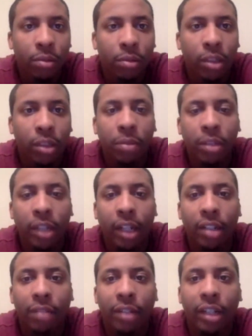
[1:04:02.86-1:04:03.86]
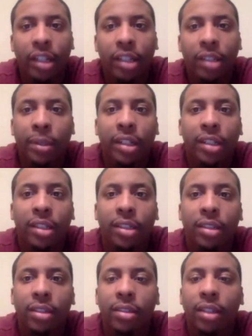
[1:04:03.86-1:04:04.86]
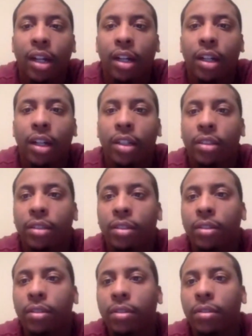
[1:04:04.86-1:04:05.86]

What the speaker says: we got the Vegas picks odds.